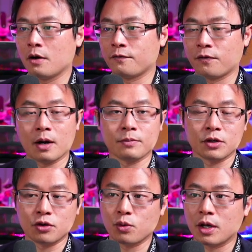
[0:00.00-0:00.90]
from the
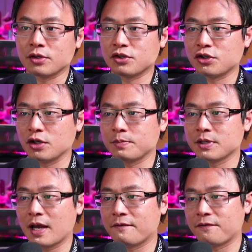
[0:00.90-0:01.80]
US
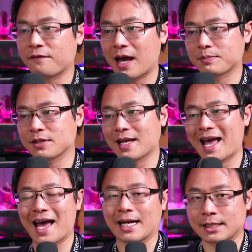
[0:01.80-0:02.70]
Chips and Fabs
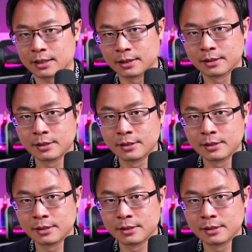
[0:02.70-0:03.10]
Act.